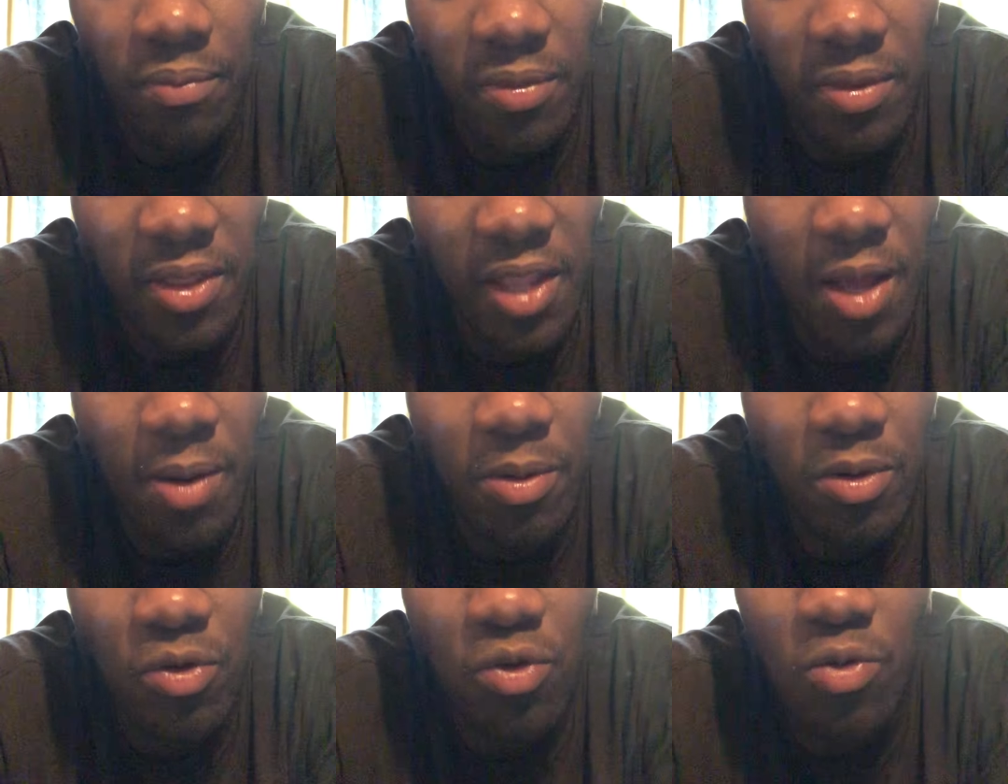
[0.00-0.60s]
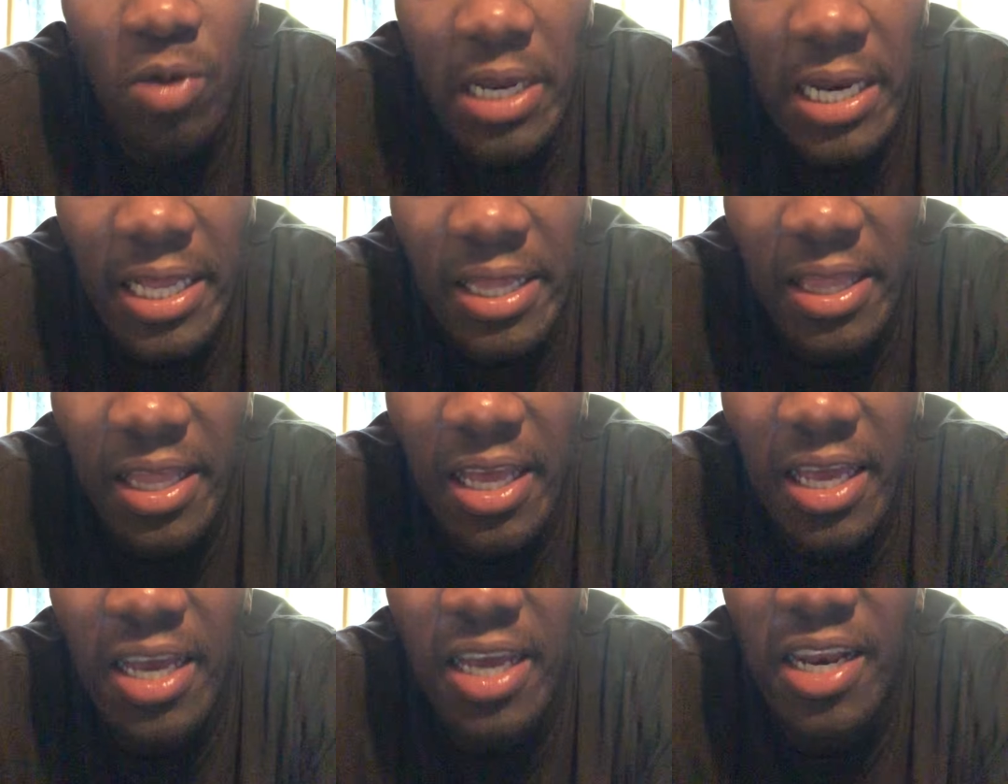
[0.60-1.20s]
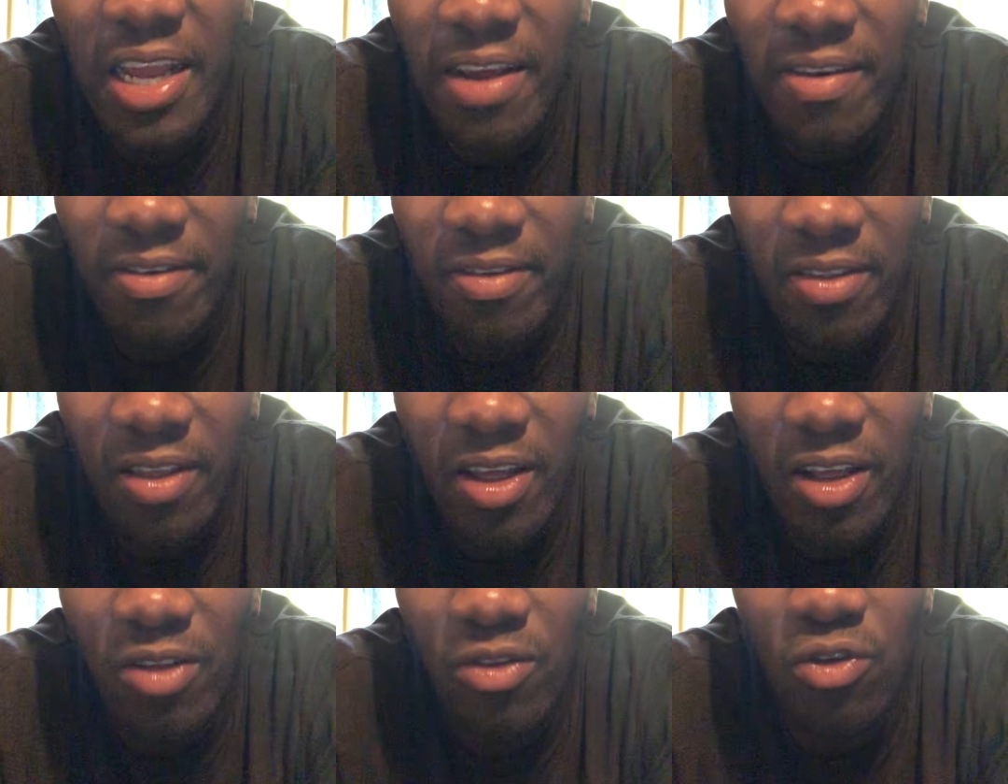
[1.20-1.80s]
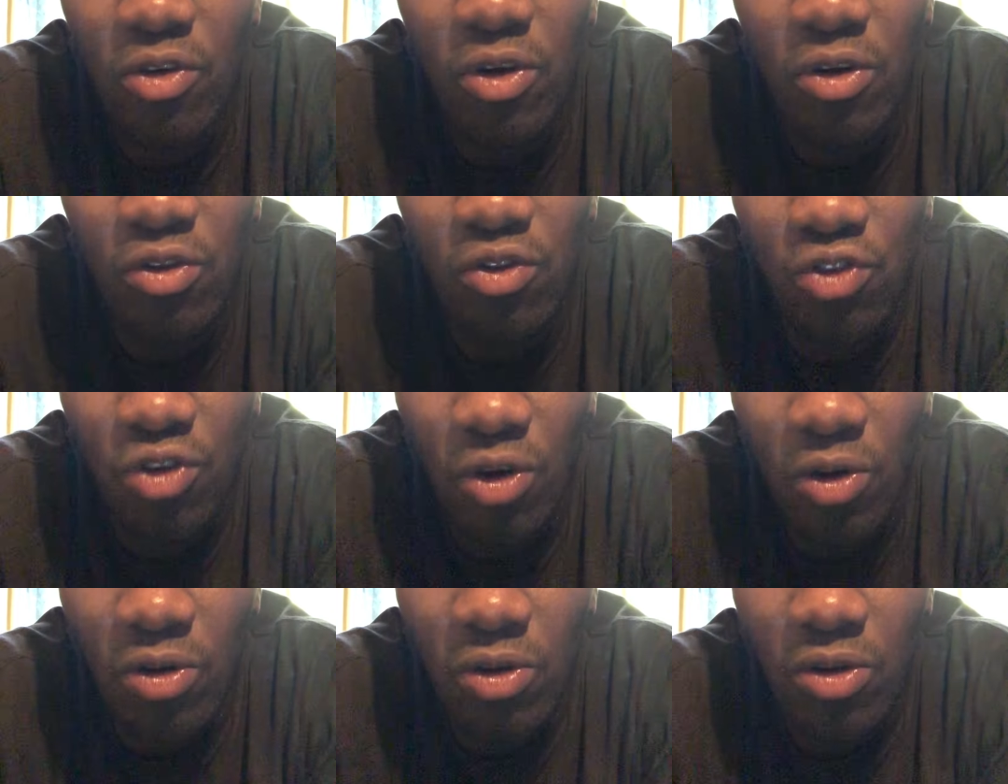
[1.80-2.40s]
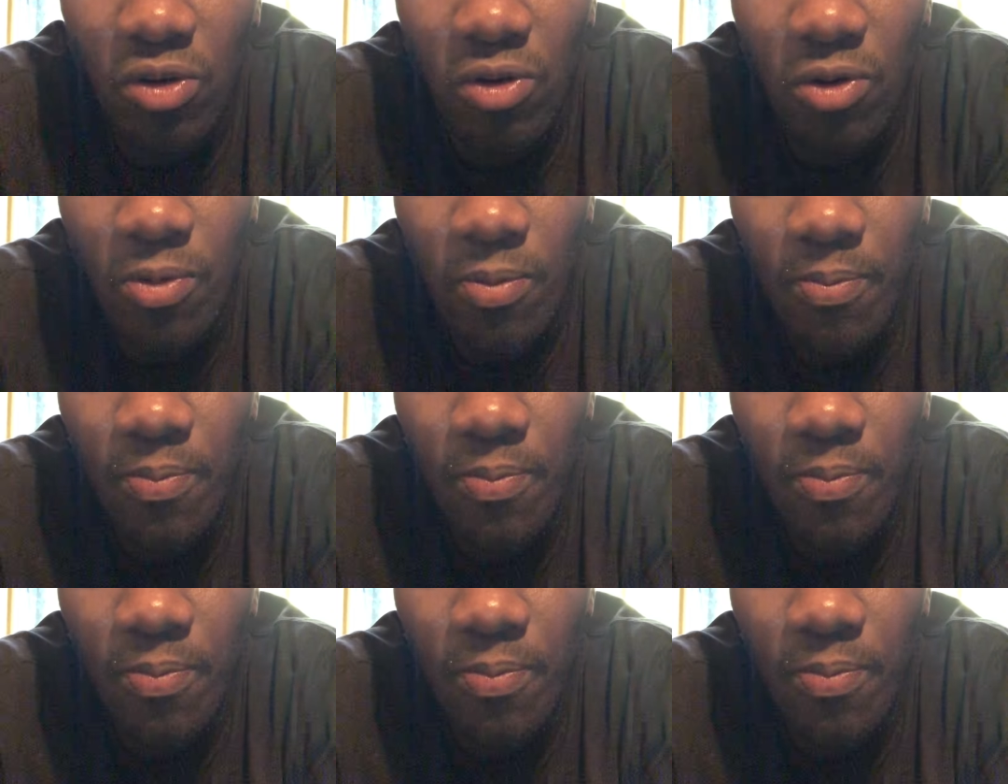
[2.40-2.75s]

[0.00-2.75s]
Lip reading: They will do anything and everything to control you,